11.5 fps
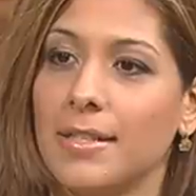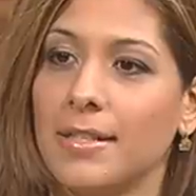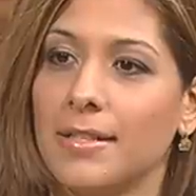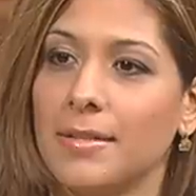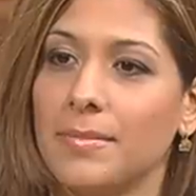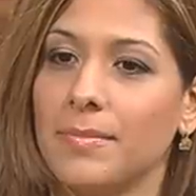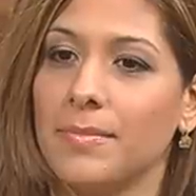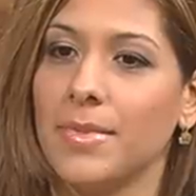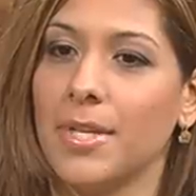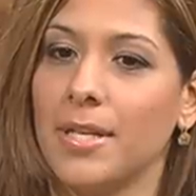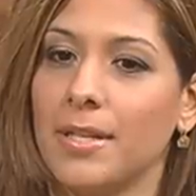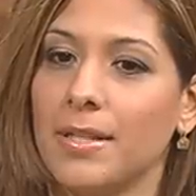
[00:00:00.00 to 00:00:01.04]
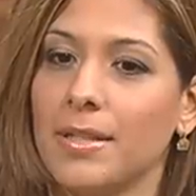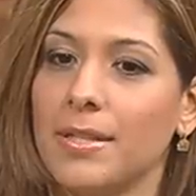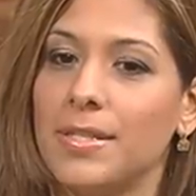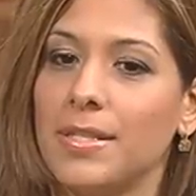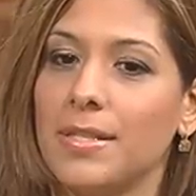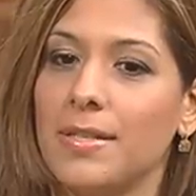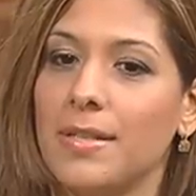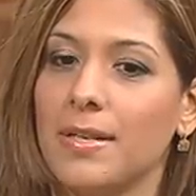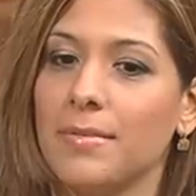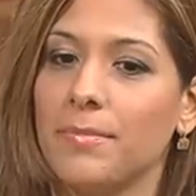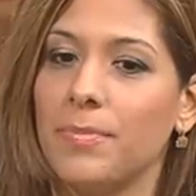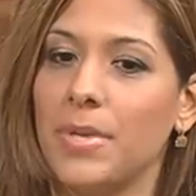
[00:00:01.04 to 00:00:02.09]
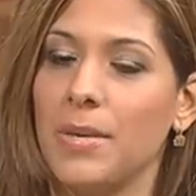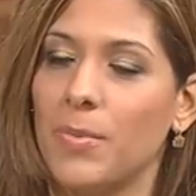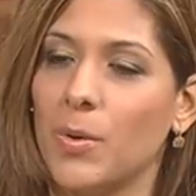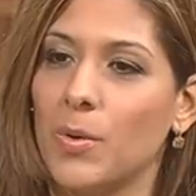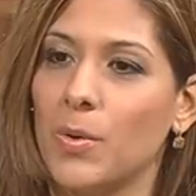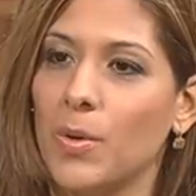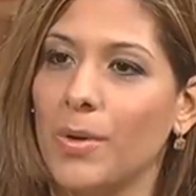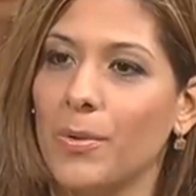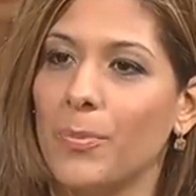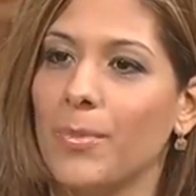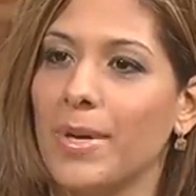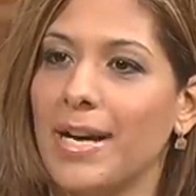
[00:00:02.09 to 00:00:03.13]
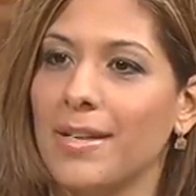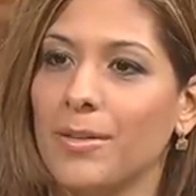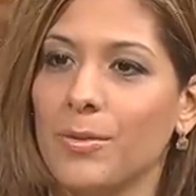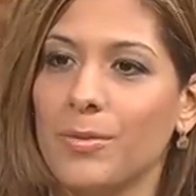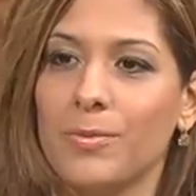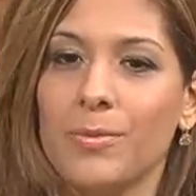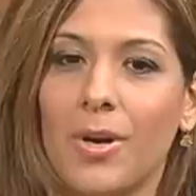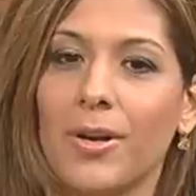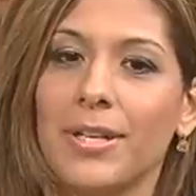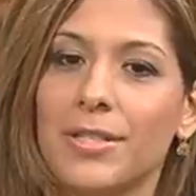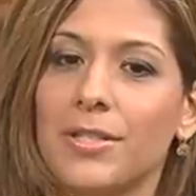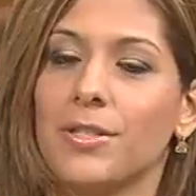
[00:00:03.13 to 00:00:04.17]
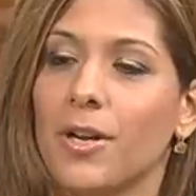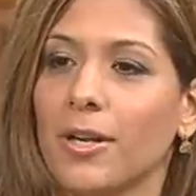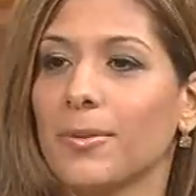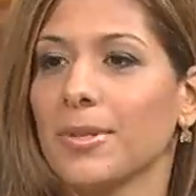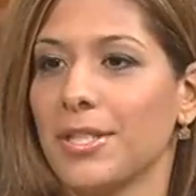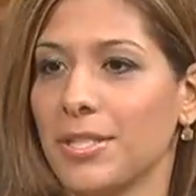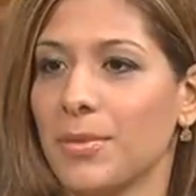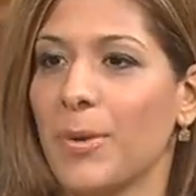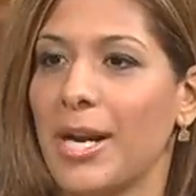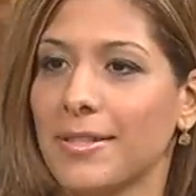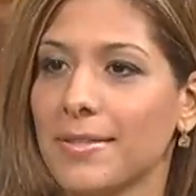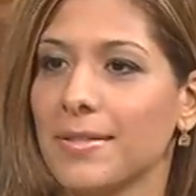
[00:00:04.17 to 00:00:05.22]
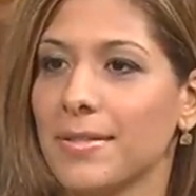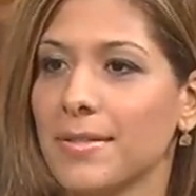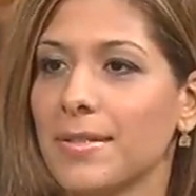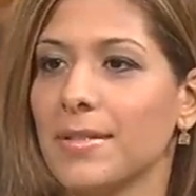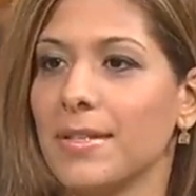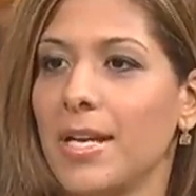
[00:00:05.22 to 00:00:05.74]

um, listed people who who are into dark religious practices and